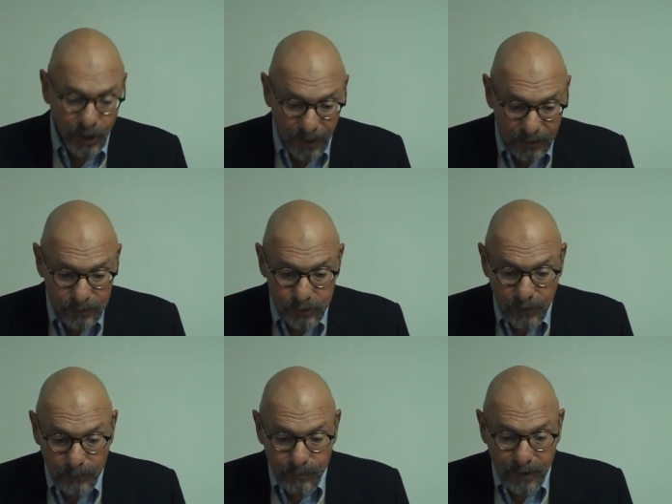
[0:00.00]
change
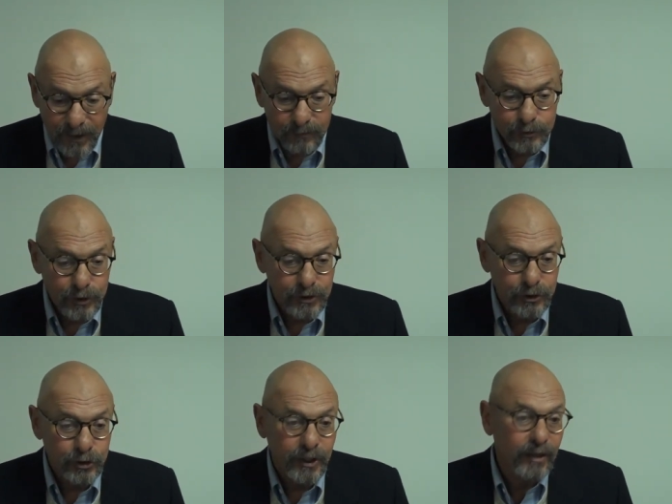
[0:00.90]
if she
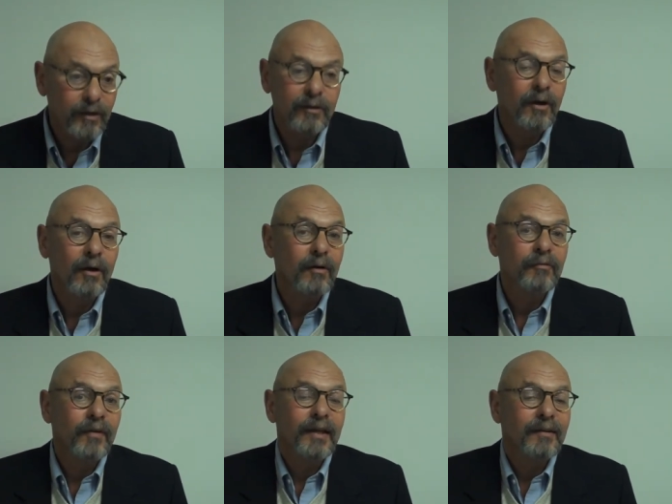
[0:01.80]
shared her
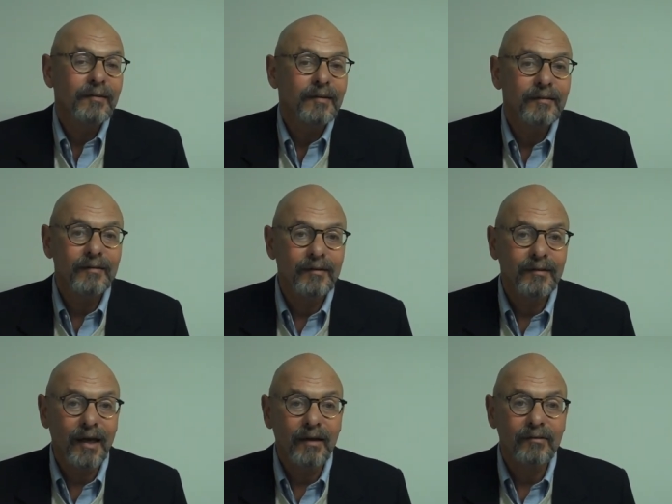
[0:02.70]
fantasies and
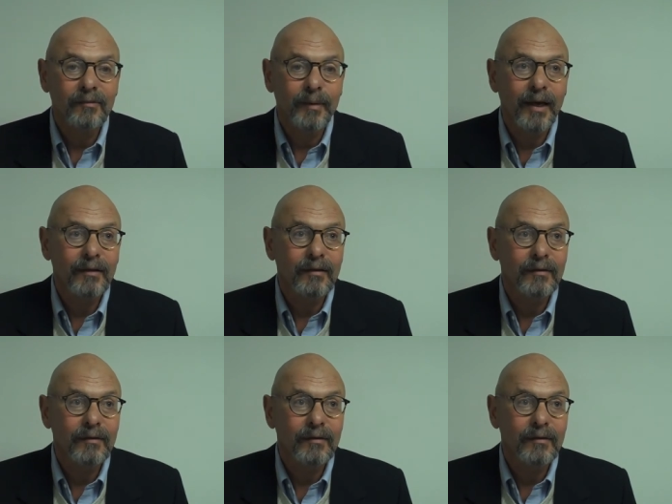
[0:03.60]
desires about,